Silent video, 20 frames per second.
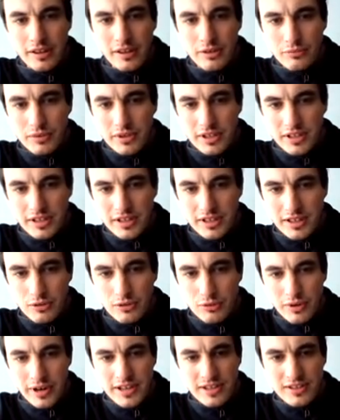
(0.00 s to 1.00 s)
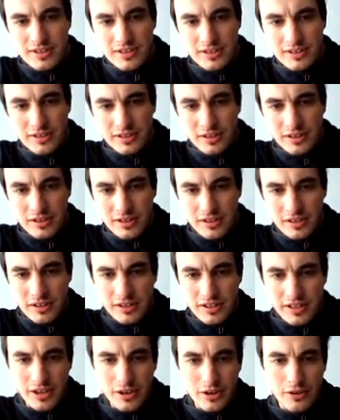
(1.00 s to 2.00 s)
And we can write
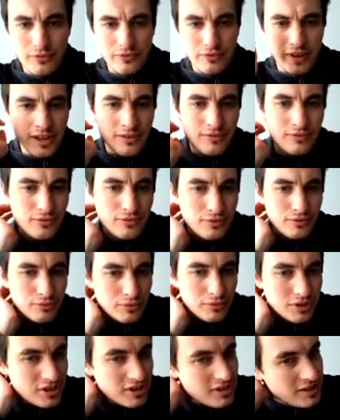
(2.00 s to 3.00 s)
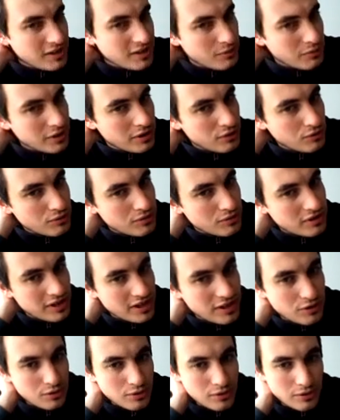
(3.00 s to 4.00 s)
K of F, which is equal to
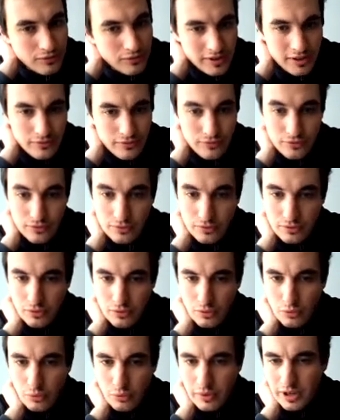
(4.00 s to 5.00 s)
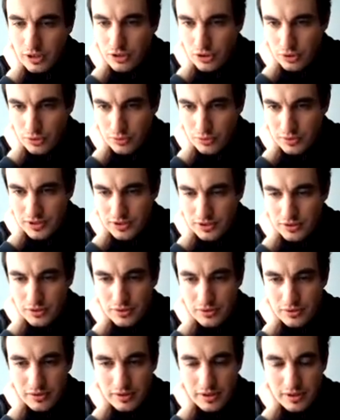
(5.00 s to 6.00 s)
KQ of F, where Q is
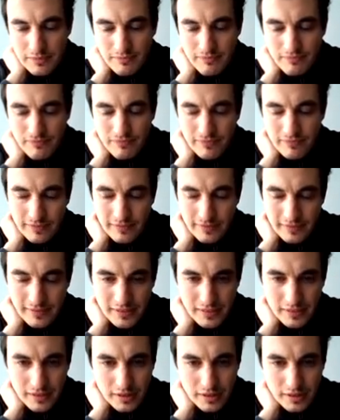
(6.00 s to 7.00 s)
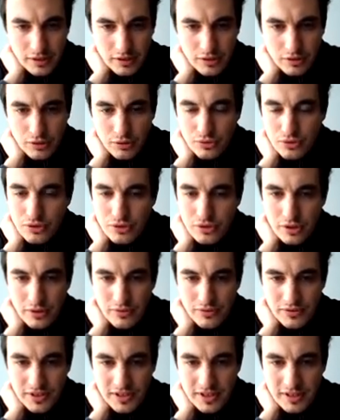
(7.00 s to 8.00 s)
the conductor
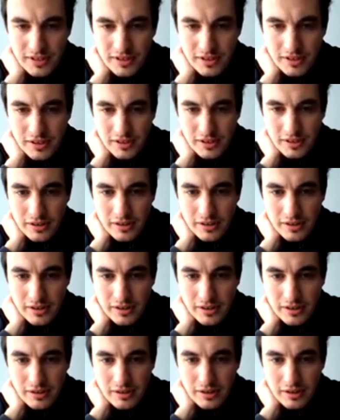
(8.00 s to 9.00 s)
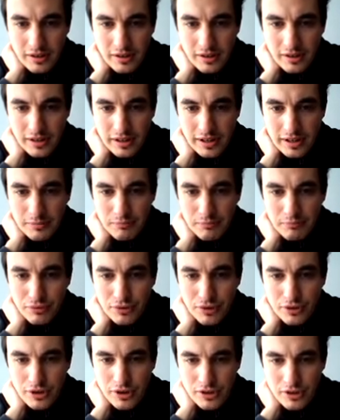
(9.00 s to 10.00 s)
of key, and
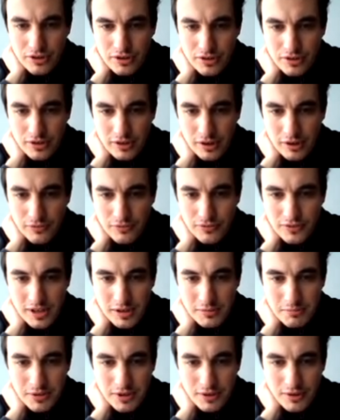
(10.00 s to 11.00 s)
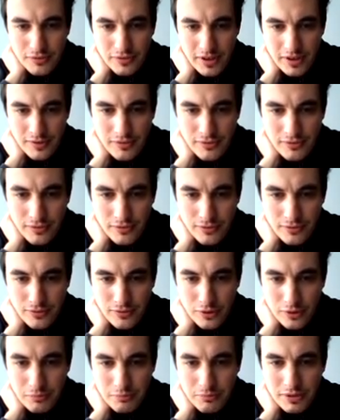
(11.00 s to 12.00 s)
product of KP of F
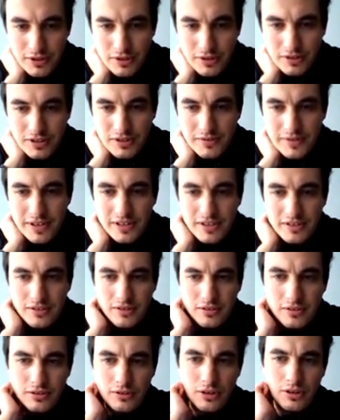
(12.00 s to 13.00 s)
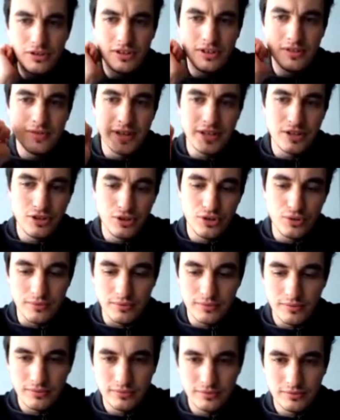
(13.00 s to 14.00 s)
for P not divide Q.
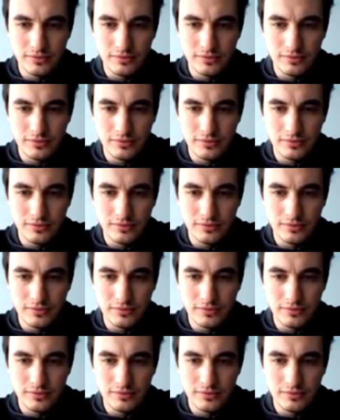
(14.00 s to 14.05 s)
